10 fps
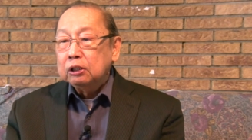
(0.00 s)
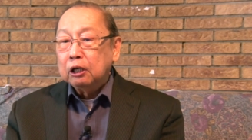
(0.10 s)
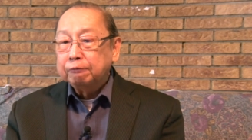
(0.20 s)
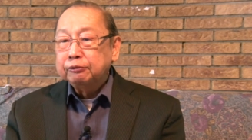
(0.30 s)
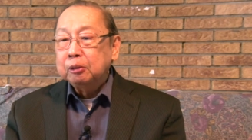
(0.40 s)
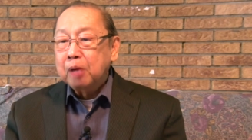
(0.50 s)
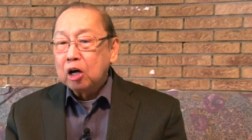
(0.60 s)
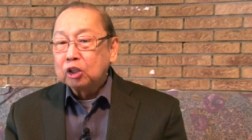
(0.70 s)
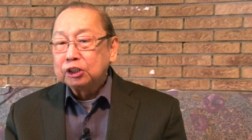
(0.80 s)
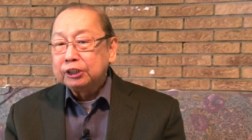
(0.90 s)
of
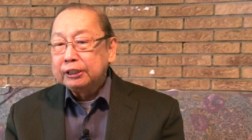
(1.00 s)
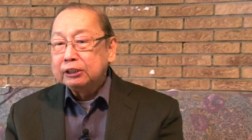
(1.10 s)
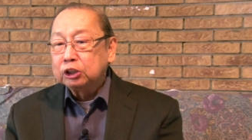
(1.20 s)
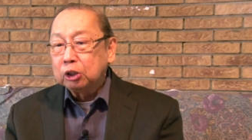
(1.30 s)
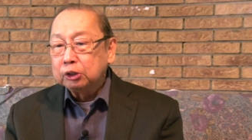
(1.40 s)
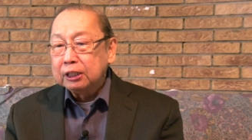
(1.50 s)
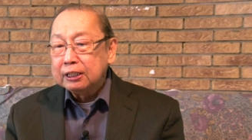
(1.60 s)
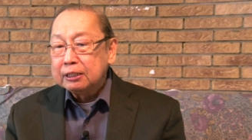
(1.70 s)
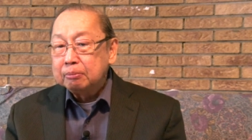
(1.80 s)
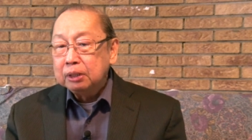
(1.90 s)
democracy and
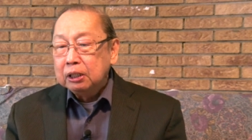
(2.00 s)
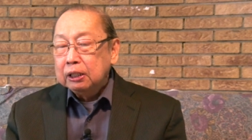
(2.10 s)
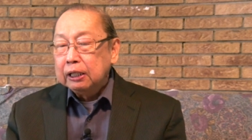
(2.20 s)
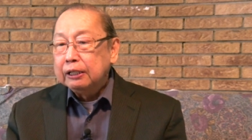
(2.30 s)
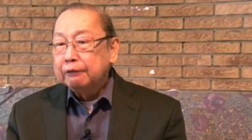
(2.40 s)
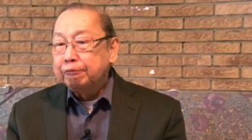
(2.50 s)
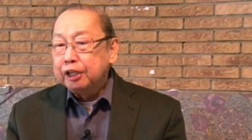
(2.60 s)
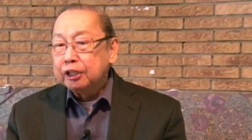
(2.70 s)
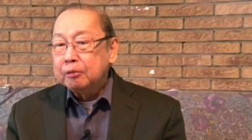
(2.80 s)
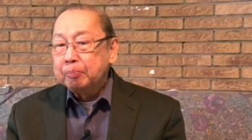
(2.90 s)
socialism and
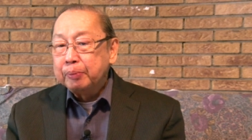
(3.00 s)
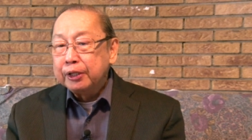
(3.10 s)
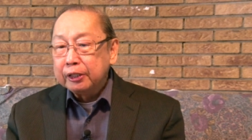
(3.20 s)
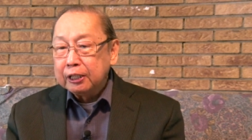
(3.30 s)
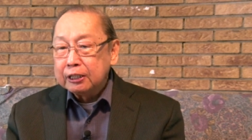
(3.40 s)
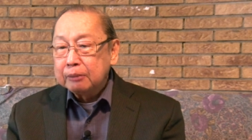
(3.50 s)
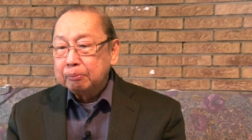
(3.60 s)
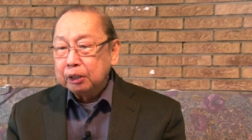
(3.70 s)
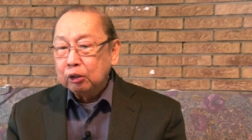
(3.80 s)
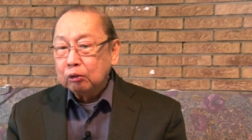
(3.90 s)
defeat
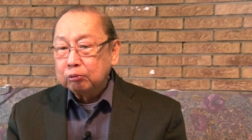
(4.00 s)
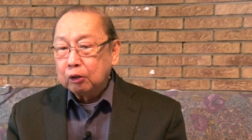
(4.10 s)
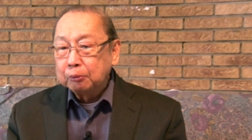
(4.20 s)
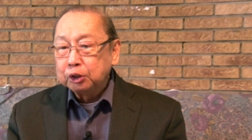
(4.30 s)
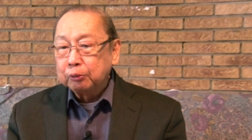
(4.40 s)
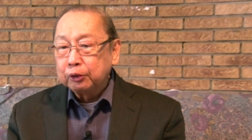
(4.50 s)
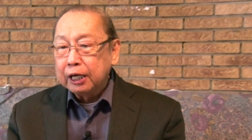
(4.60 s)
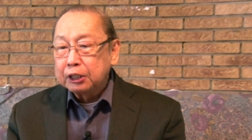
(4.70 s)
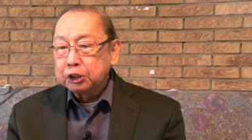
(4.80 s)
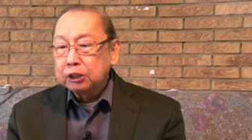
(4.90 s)
imperialism and all forms of
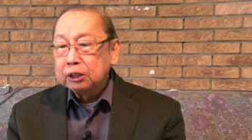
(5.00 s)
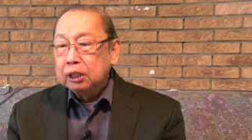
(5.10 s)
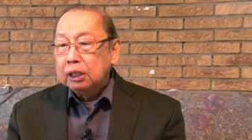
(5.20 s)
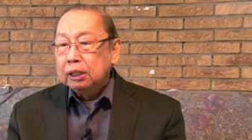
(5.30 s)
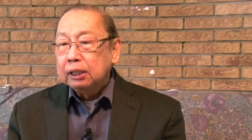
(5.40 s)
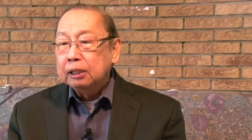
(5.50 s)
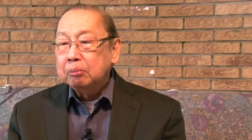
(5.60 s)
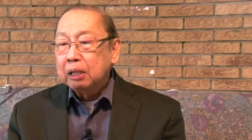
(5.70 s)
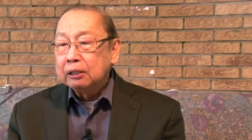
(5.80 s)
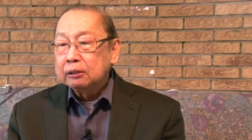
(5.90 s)
reaction and
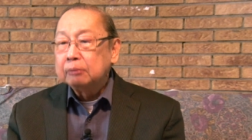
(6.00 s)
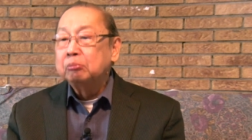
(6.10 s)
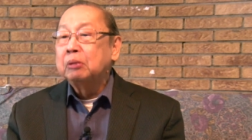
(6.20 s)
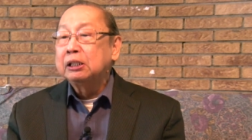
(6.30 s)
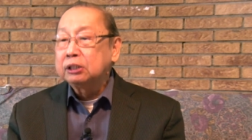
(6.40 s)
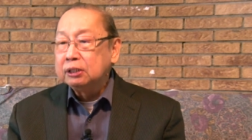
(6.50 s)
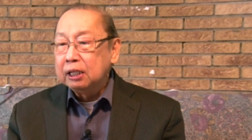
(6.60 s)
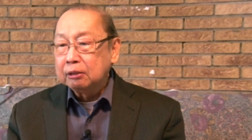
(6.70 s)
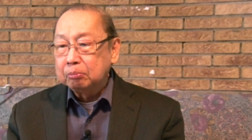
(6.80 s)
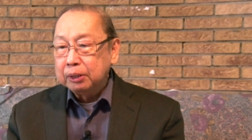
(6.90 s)
must
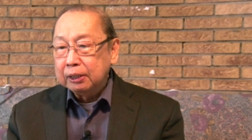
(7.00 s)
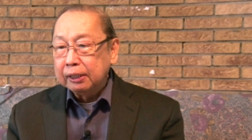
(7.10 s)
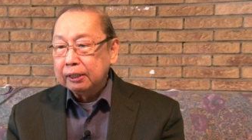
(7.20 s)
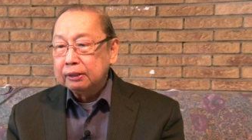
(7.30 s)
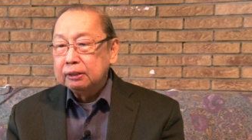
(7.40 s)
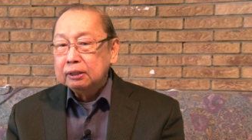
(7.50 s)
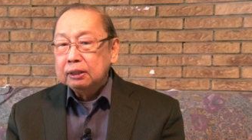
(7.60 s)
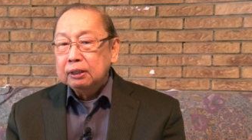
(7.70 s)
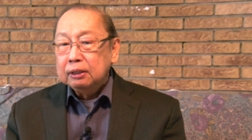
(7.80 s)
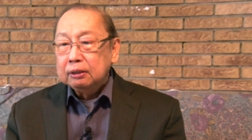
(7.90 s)
not be led
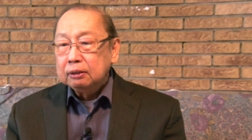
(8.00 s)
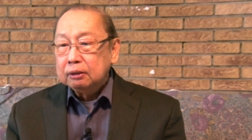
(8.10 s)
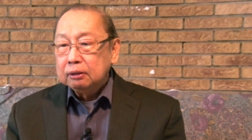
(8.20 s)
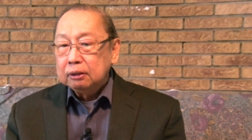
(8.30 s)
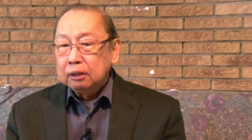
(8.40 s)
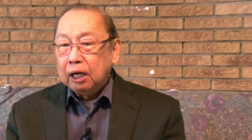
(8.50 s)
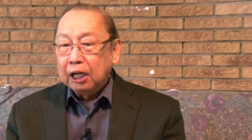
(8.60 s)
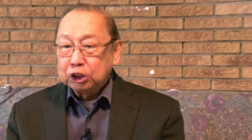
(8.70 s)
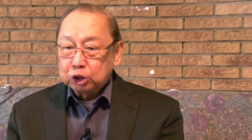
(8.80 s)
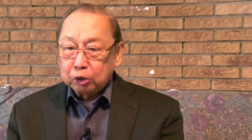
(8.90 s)

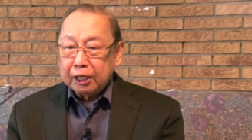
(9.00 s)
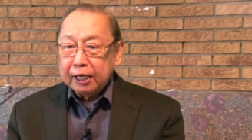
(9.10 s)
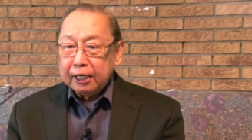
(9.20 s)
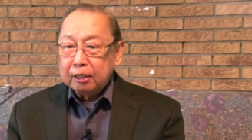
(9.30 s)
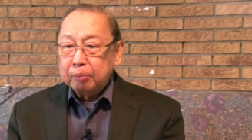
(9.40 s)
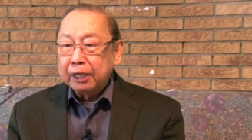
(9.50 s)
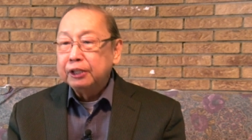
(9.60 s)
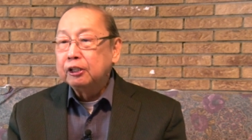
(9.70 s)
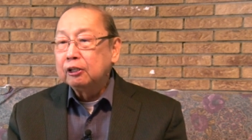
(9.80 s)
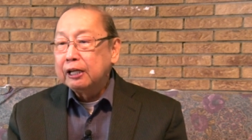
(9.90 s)
astray by
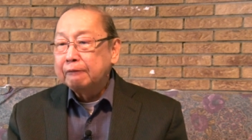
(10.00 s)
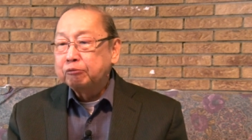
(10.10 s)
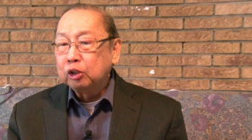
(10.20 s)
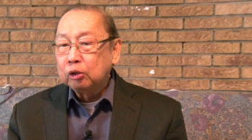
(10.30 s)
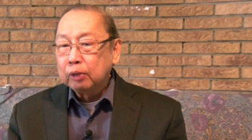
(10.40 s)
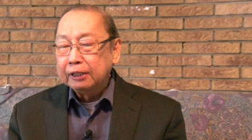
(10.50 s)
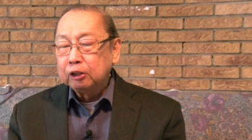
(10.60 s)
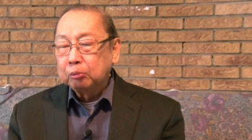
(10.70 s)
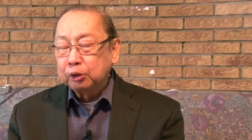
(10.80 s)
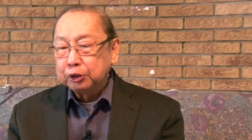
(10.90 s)
either left or right
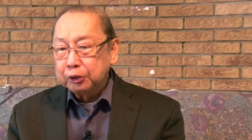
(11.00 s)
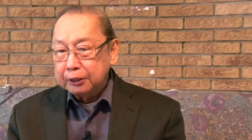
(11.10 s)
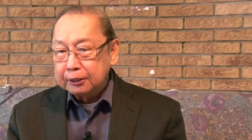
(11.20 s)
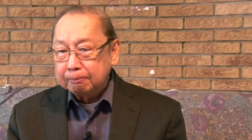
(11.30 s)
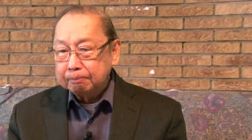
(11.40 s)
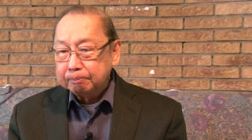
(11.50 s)
opportunism.